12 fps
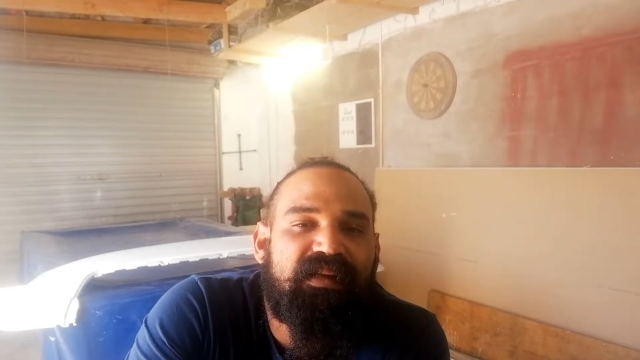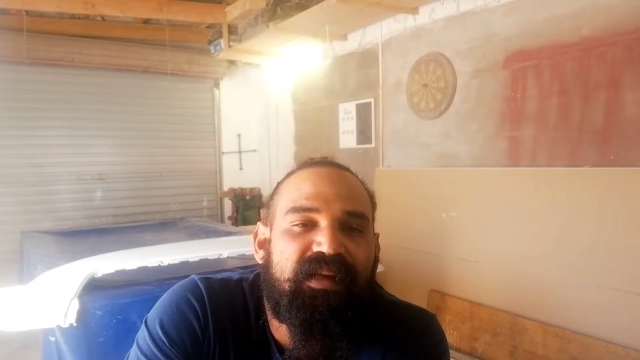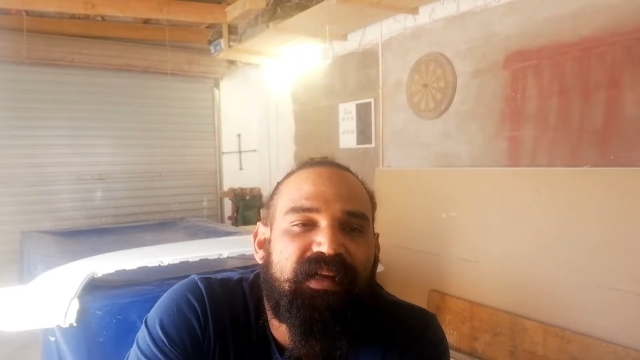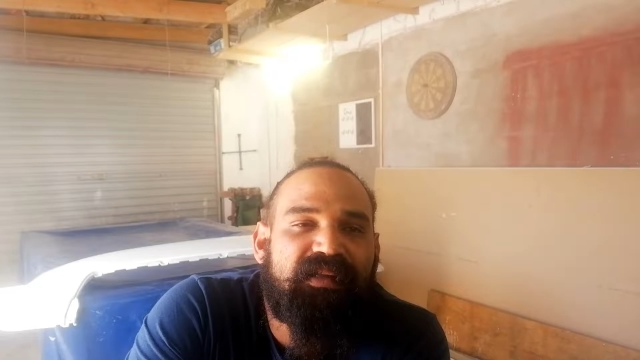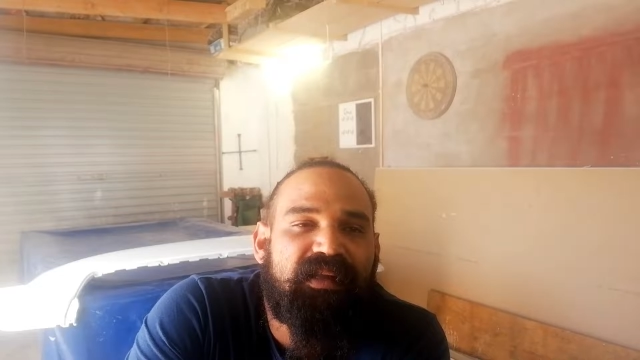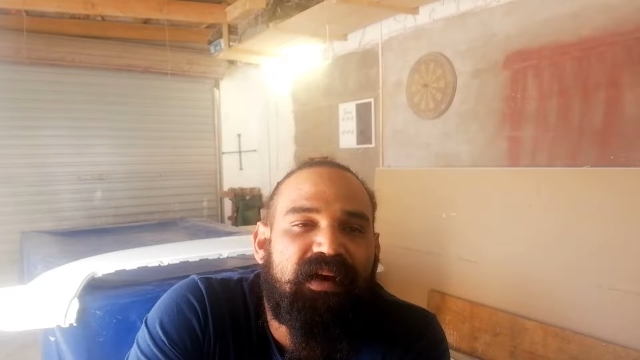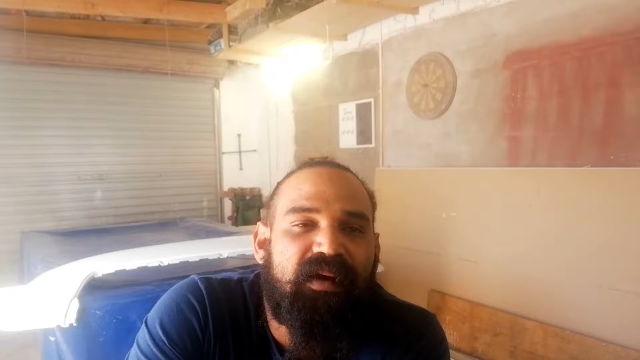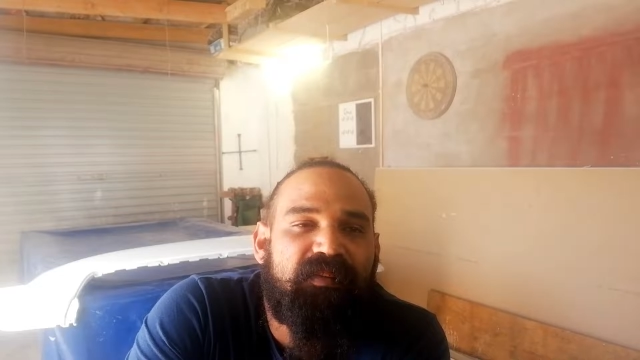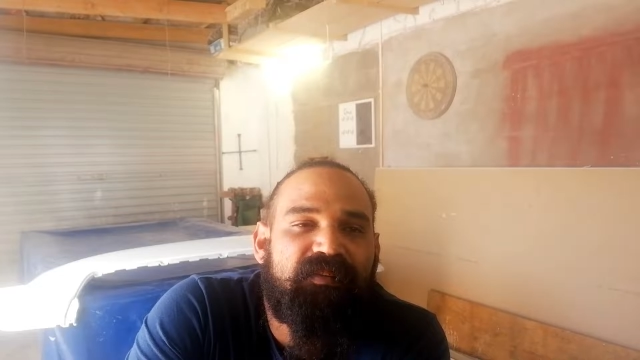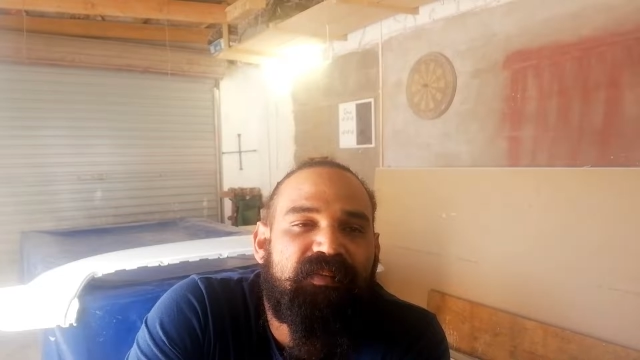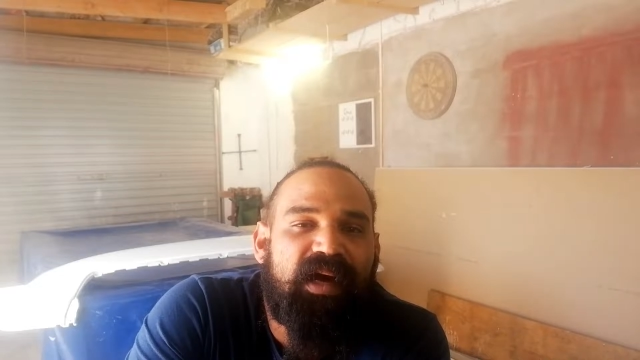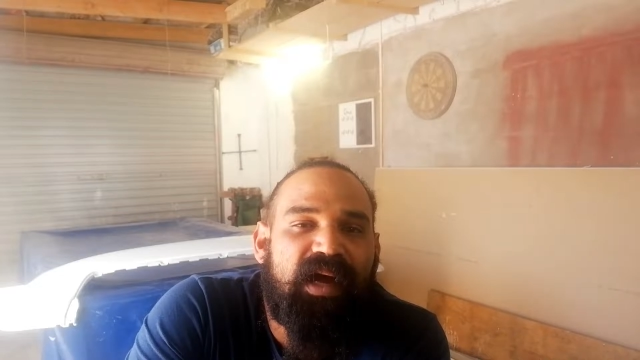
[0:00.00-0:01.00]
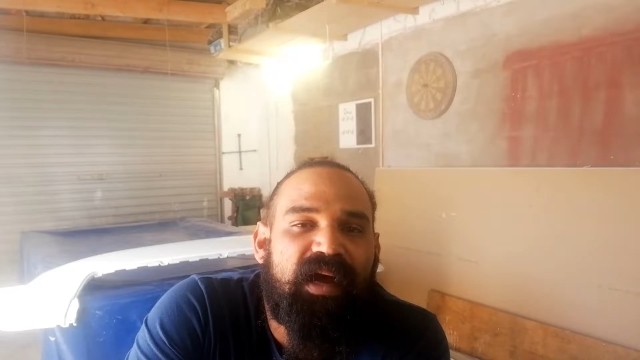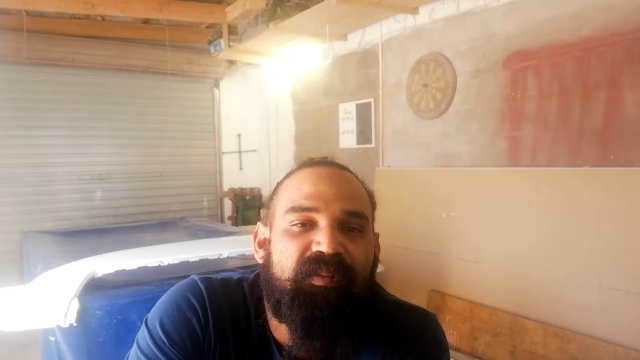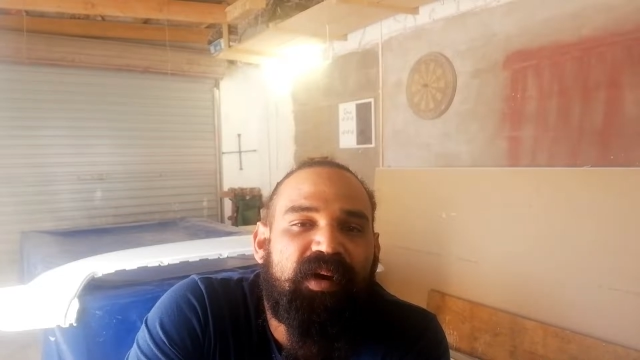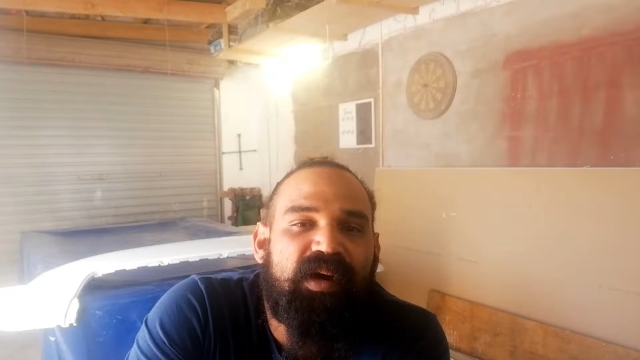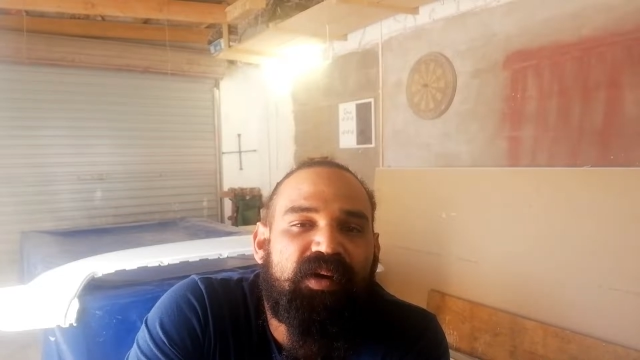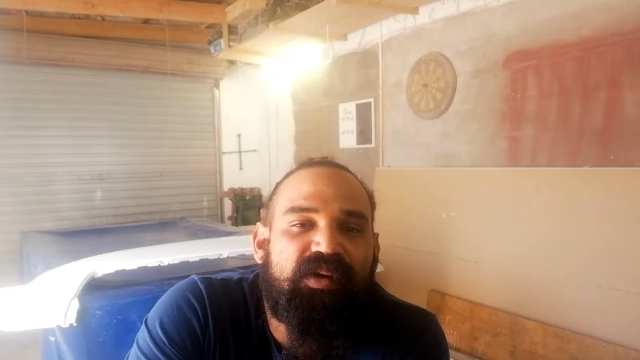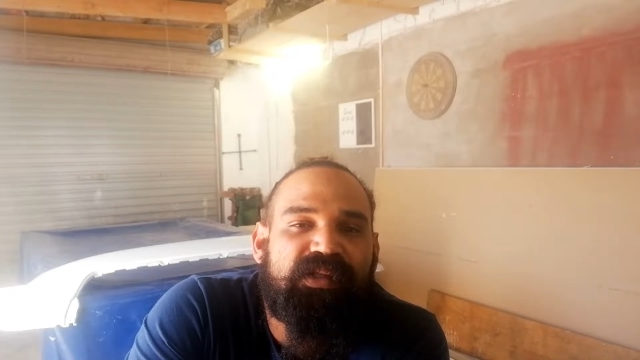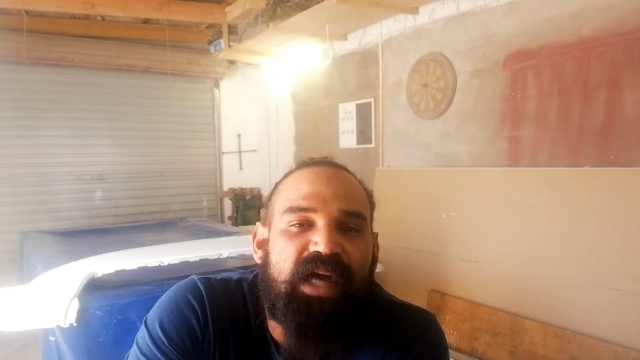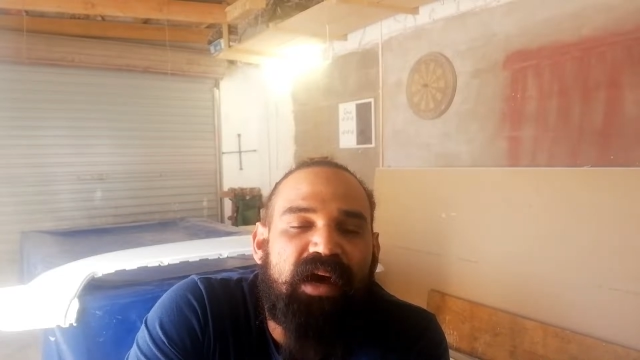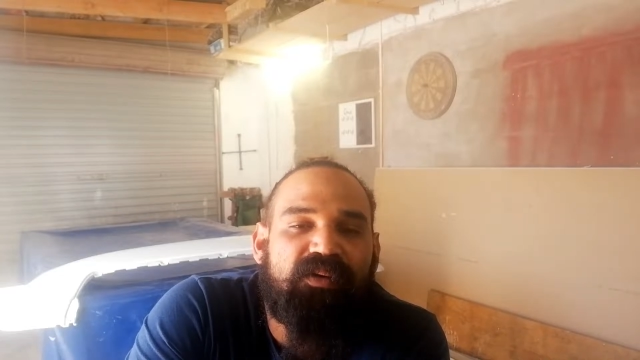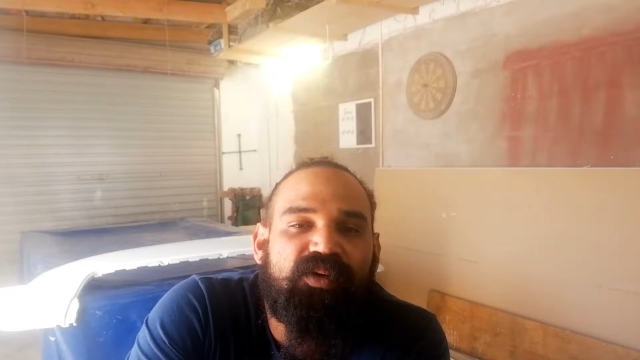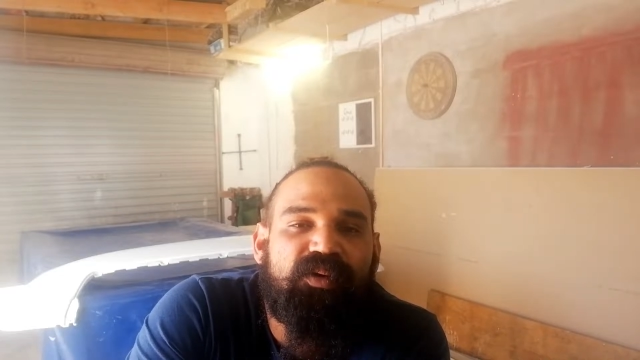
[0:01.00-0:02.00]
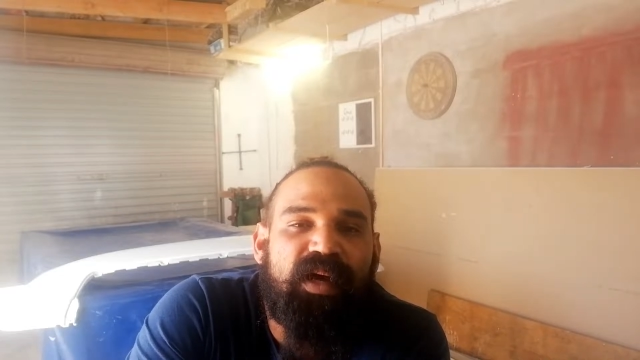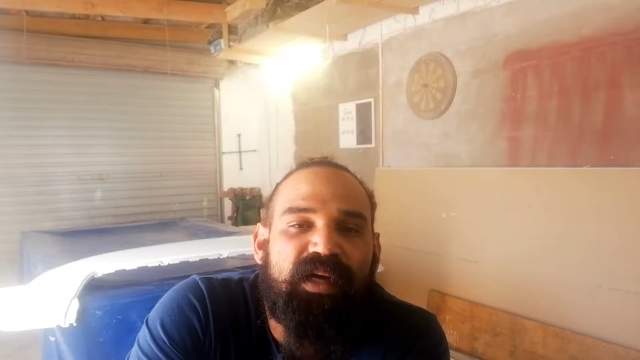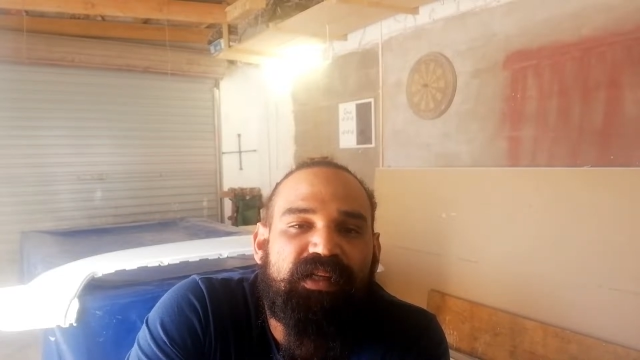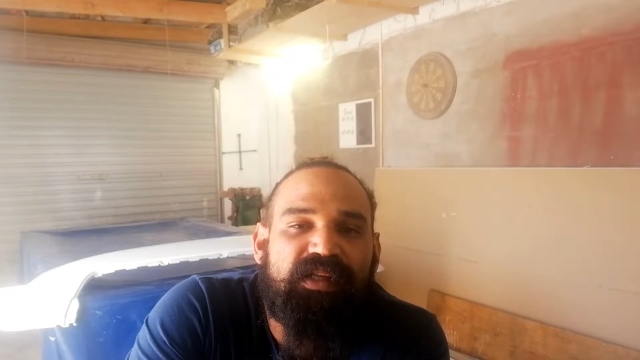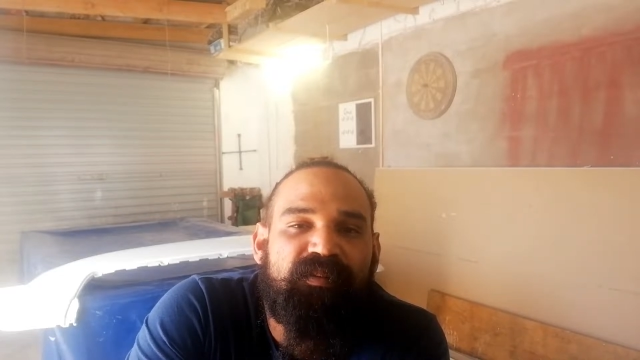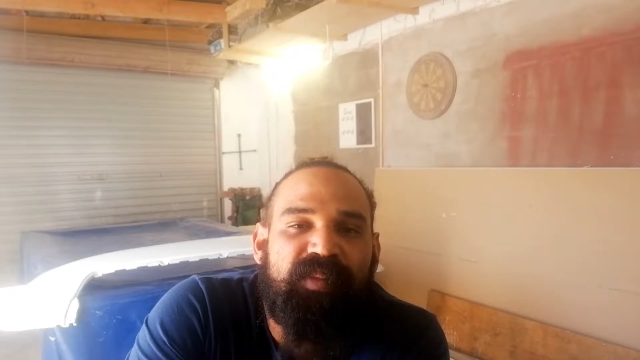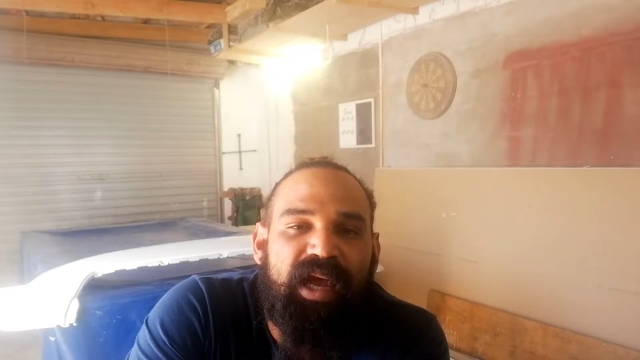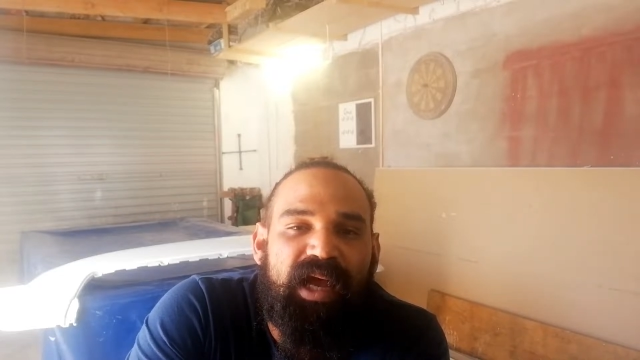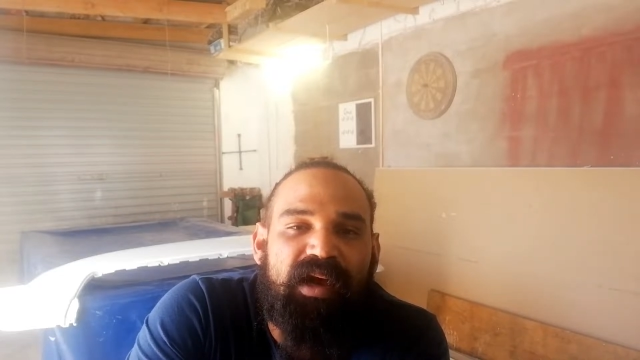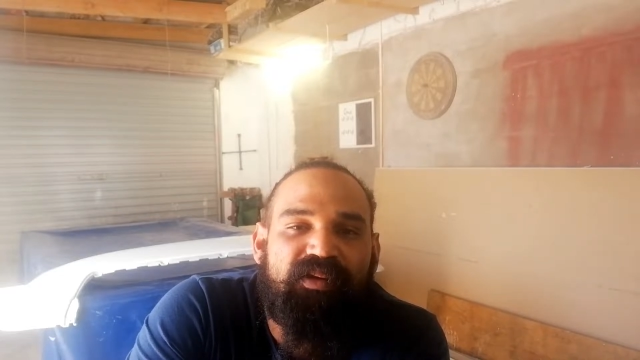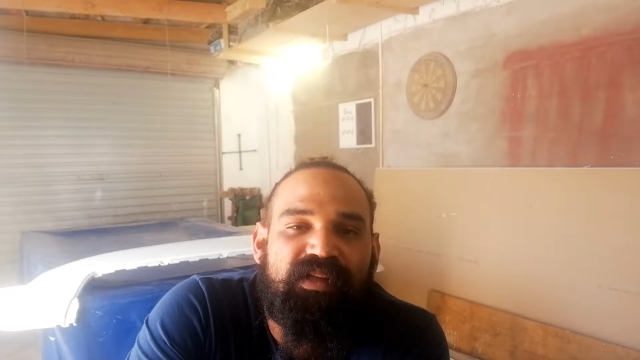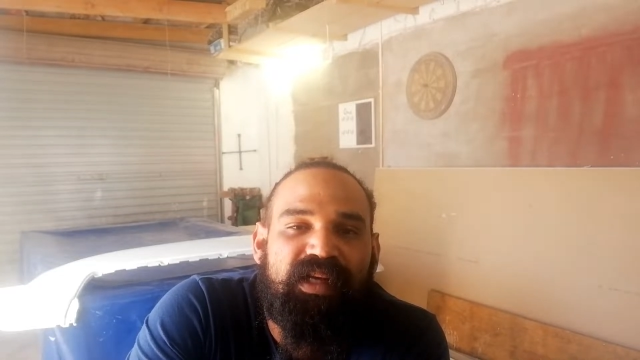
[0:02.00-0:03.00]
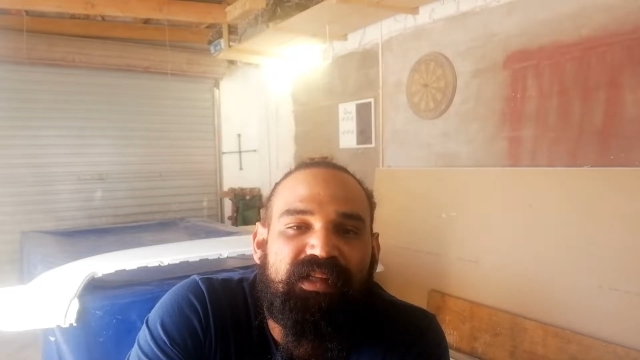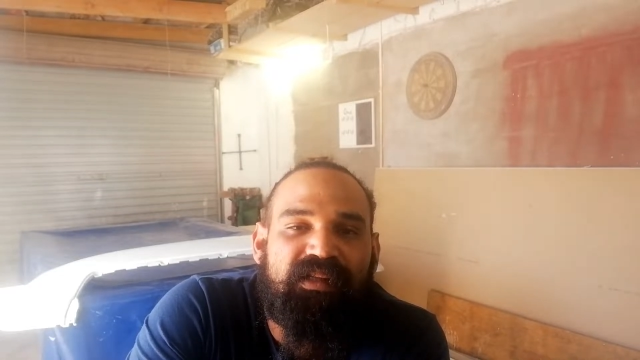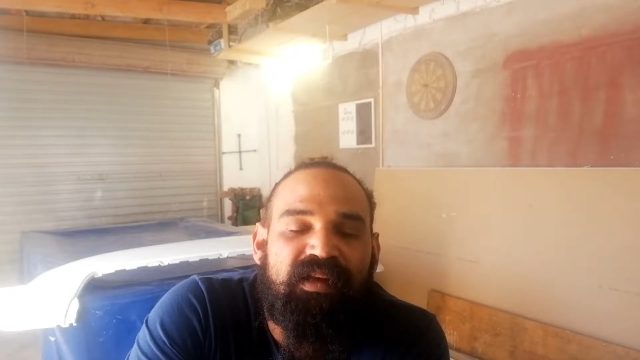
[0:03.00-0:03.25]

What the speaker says: that I came across how to actually black out that